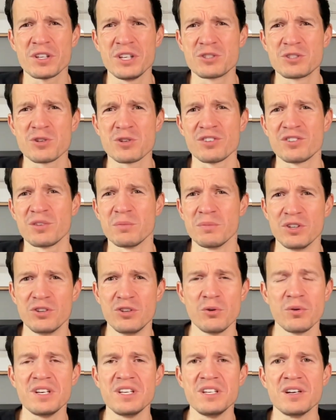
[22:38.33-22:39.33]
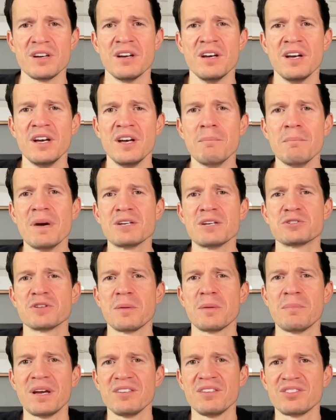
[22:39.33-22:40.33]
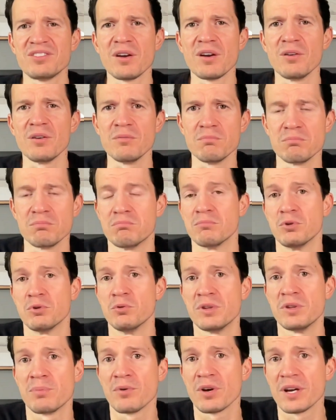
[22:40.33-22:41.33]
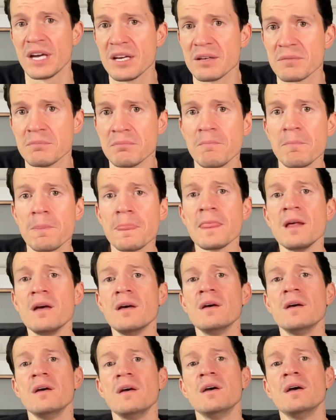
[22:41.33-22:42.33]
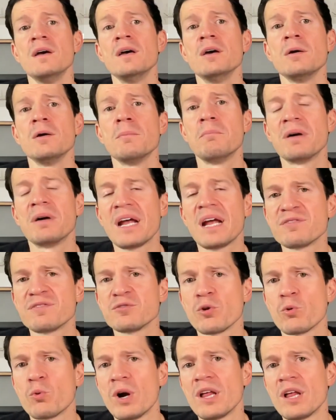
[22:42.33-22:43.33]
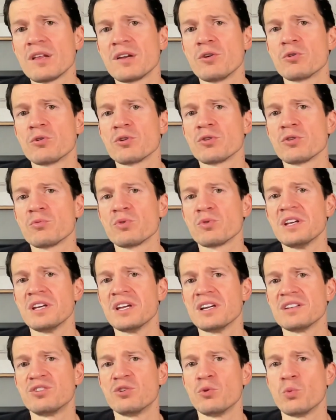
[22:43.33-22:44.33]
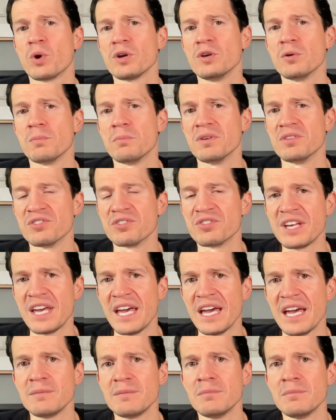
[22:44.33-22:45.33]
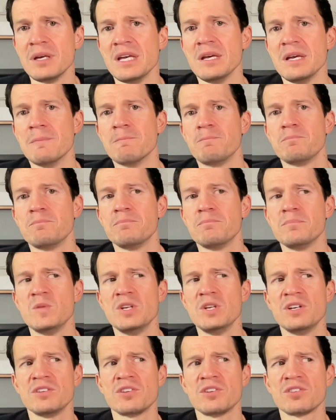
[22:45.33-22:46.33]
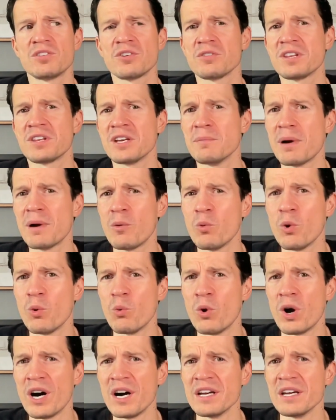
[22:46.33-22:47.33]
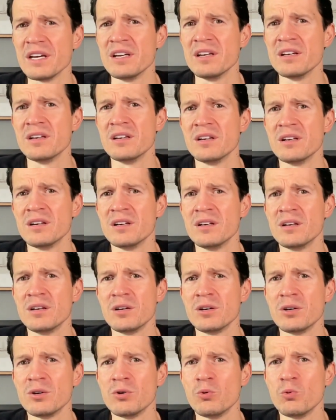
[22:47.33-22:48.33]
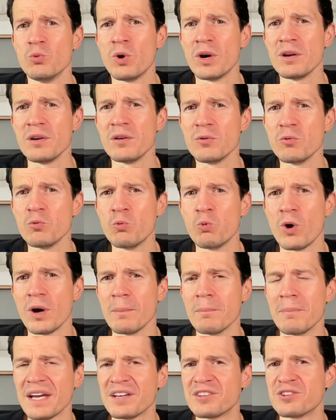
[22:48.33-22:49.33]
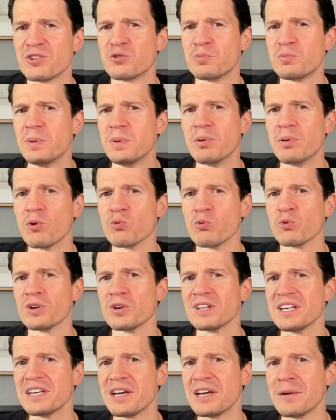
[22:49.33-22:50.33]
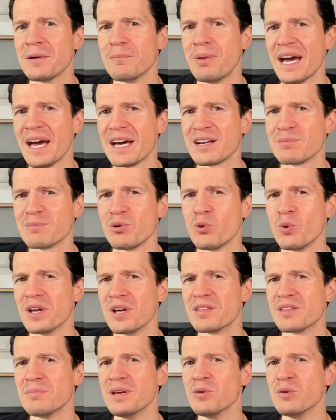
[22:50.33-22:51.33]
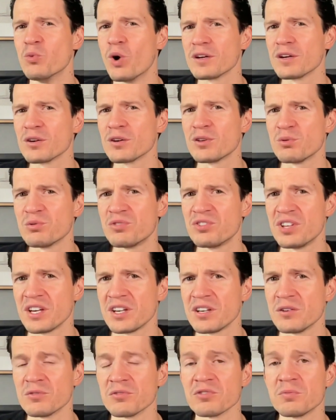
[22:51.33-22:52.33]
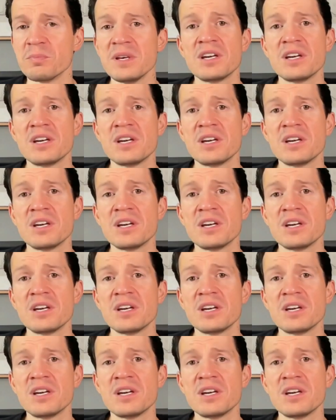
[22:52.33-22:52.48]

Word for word: You trust them to do it. You measure them based on who they bring in. But after a while, in order to really get to where your business can be, you need to start thinking about, well, why? What mm. what makes those people really compatible with me? What are those signals?